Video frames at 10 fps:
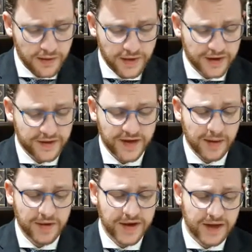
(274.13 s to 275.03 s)
that's the
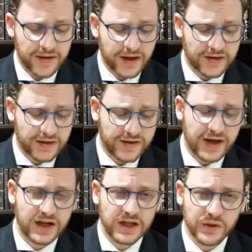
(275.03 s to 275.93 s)
same exact thing as
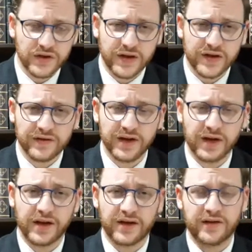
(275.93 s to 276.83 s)
that includes yotzev
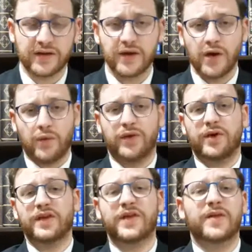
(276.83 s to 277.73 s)
v'nichnas. When
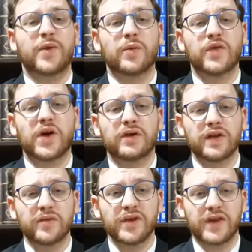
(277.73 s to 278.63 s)
the Brisa says bo umtzao, it
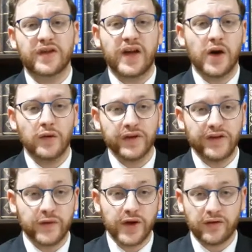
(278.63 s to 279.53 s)
doesn't mean to say
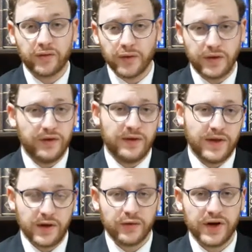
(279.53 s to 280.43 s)
only if
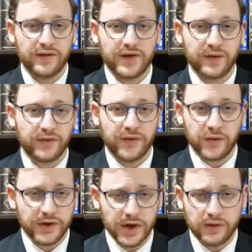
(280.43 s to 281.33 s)
that you were never there
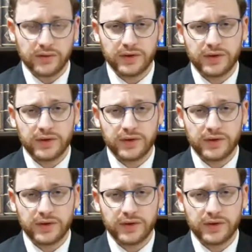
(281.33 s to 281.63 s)
before. No,